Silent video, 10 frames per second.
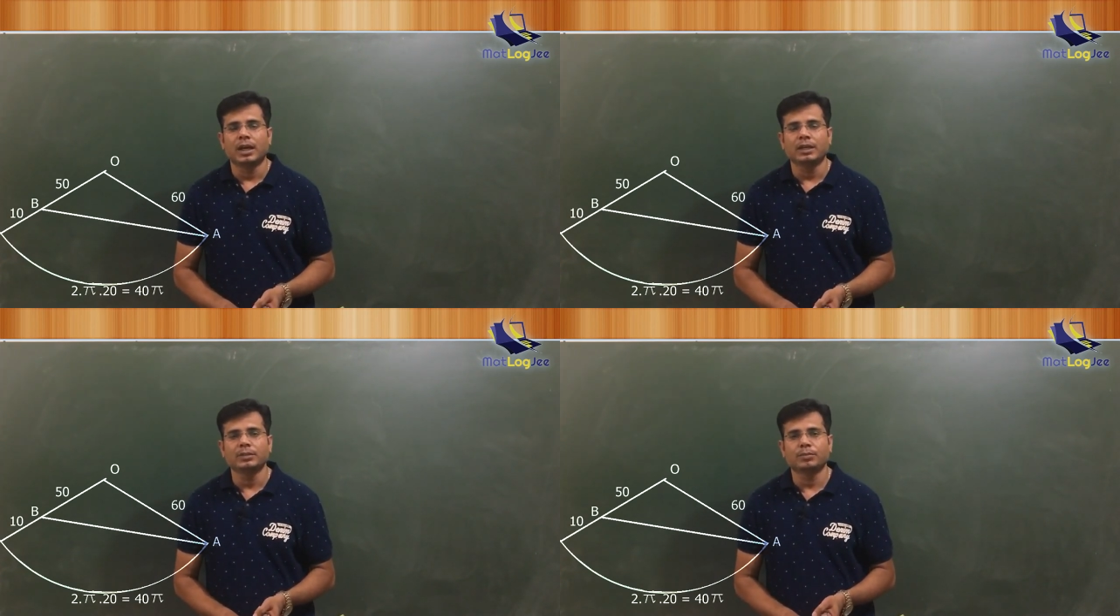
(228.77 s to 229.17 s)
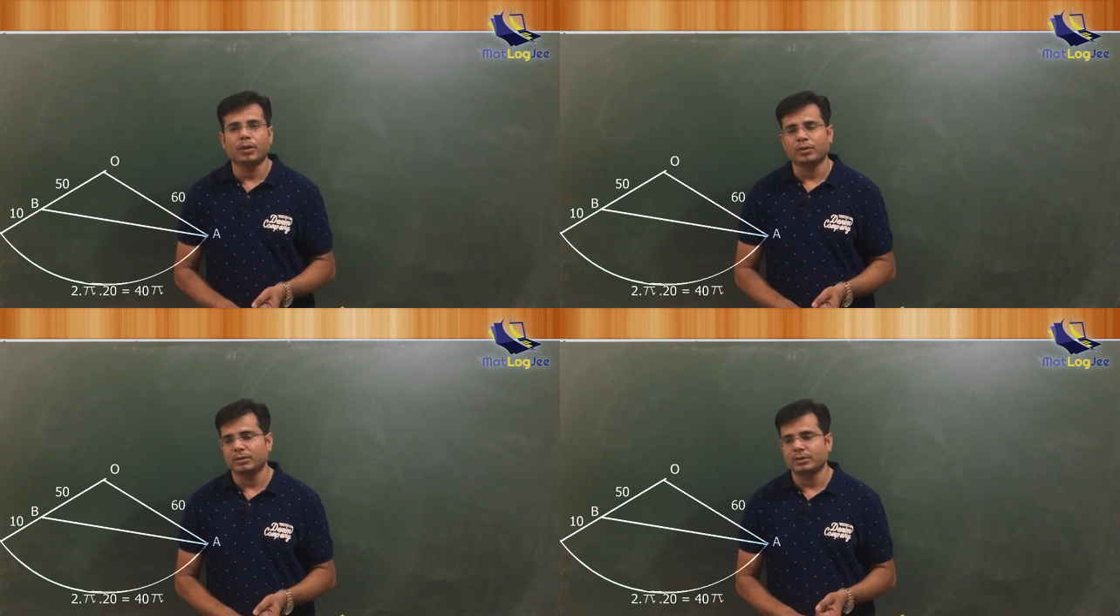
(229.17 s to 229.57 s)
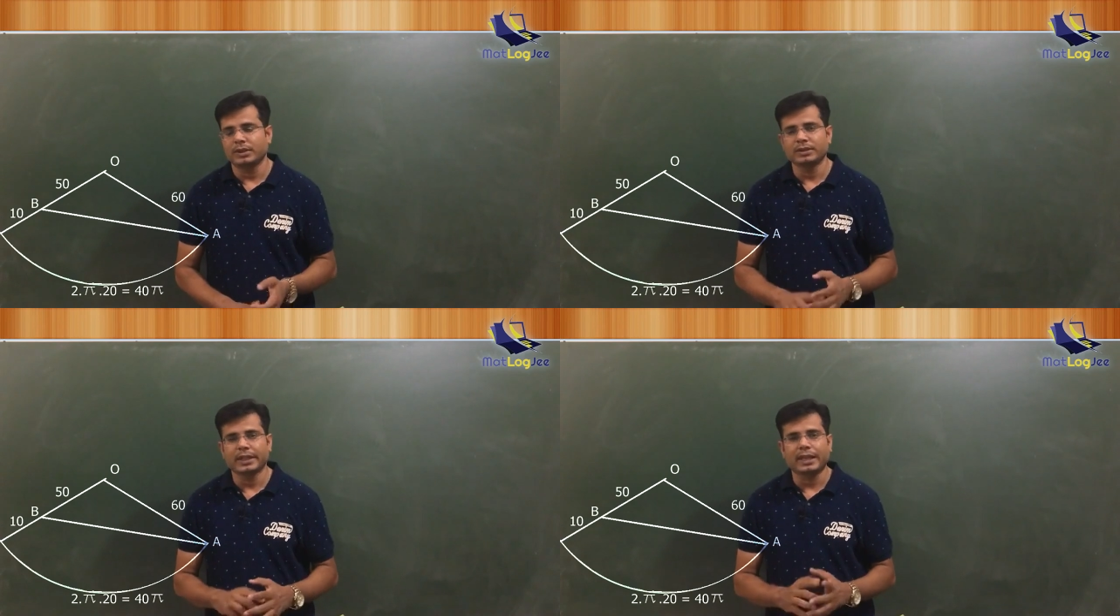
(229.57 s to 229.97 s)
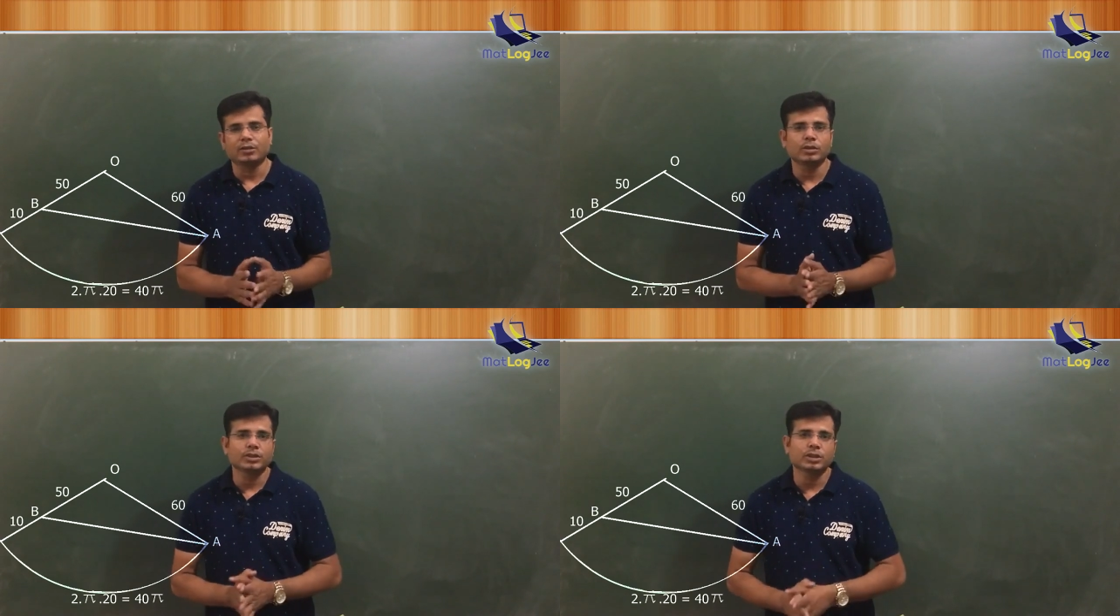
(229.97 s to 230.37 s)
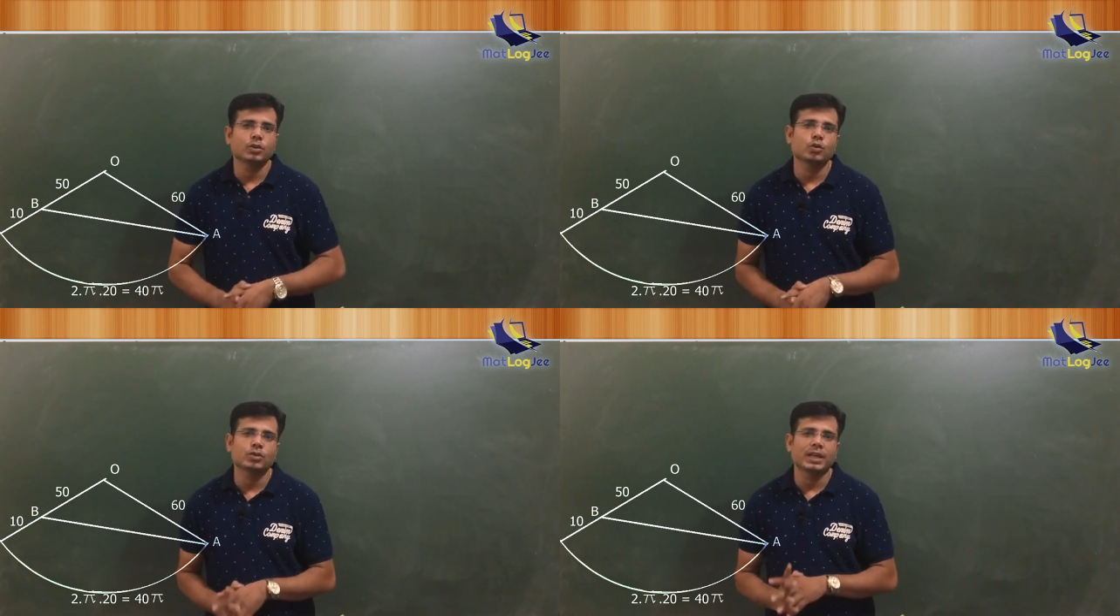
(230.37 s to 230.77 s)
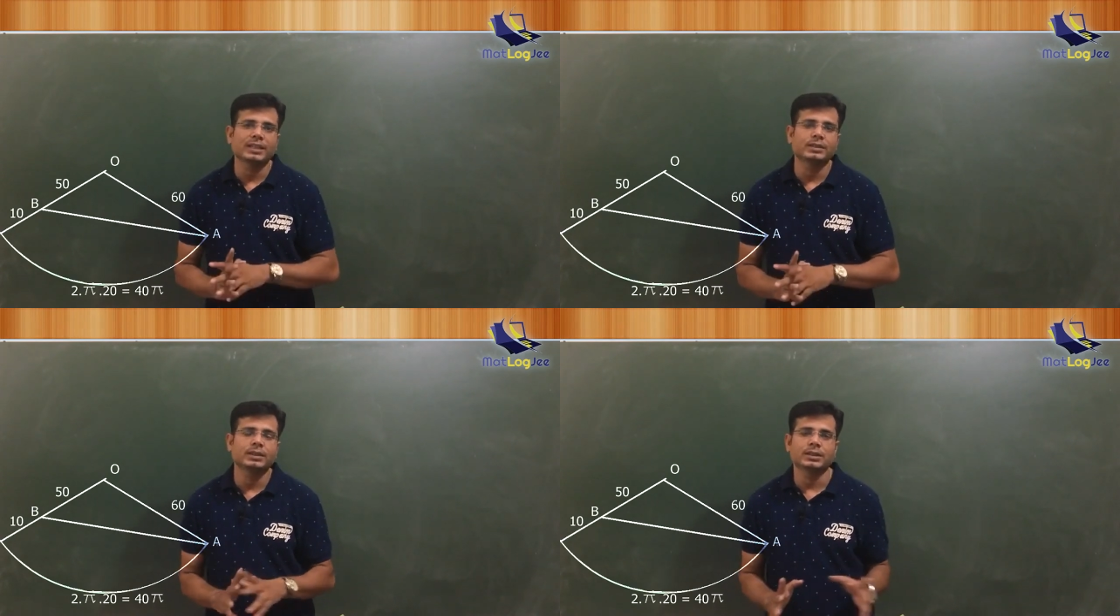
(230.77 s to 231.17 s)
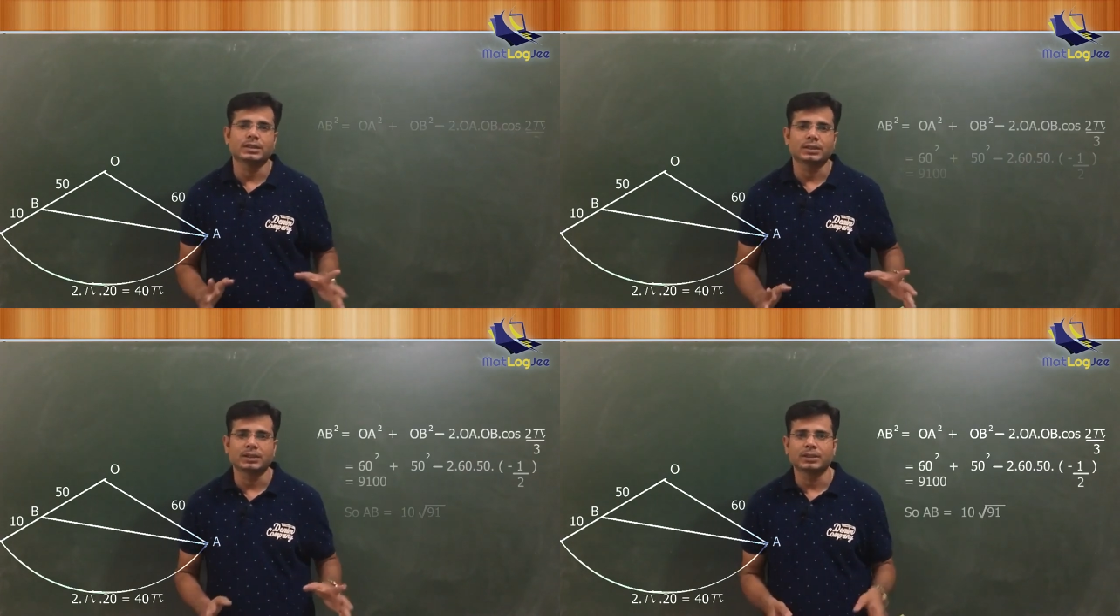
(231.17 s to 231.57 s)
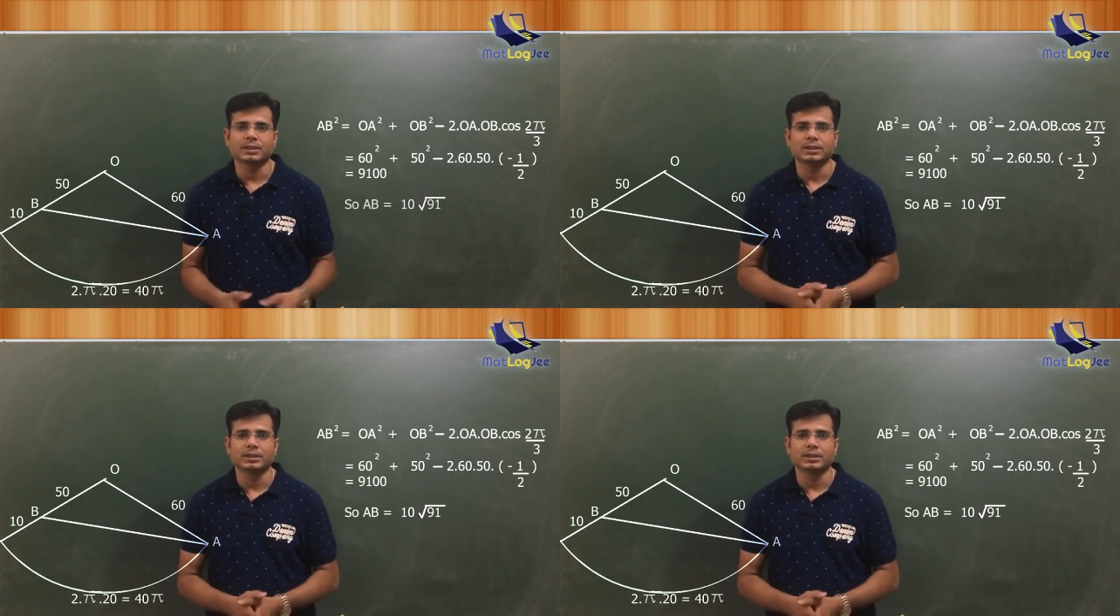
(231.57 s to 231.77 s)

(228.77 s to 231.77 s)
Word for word: and the pro and the calculation goes like this,